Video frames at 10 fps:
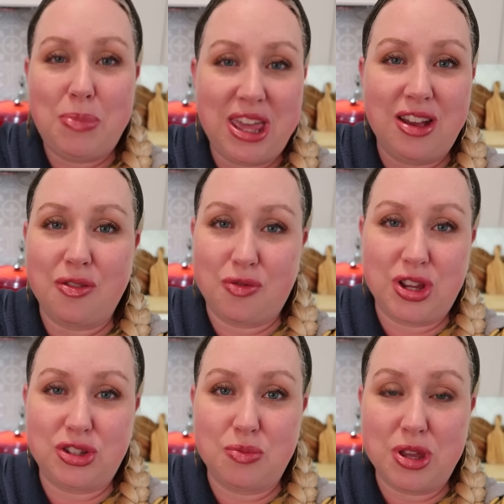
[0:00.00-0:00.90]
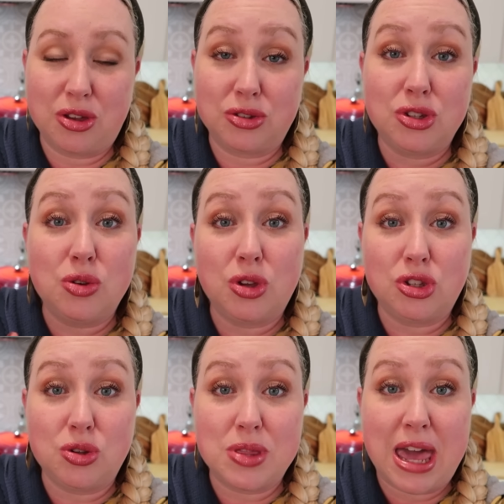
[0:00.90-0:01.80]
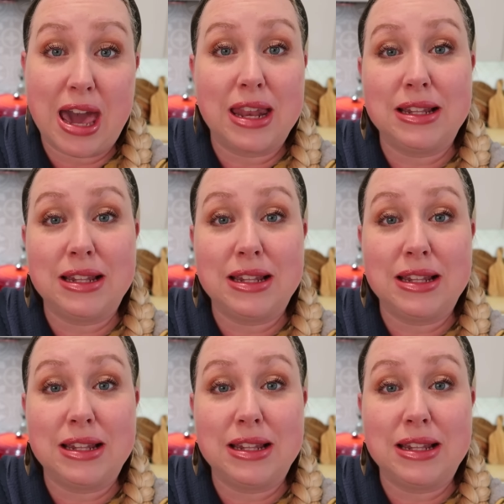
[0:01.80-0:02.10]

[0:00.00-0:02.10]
big freezer meals, you could do that